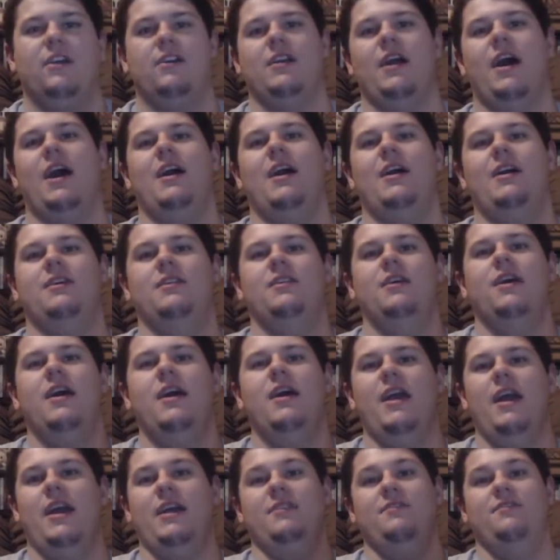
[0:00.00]
God
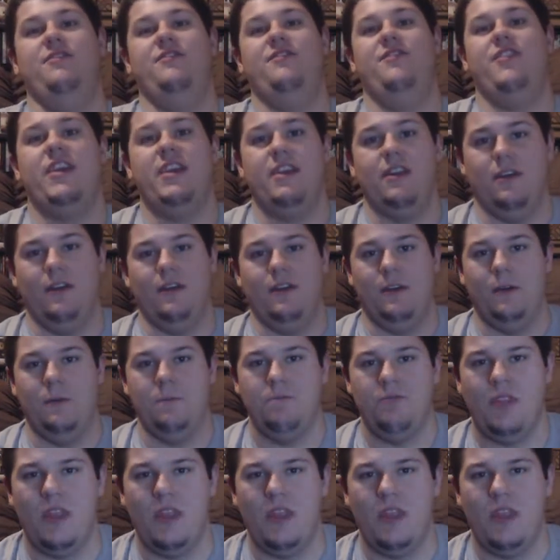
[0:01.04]
and Fear,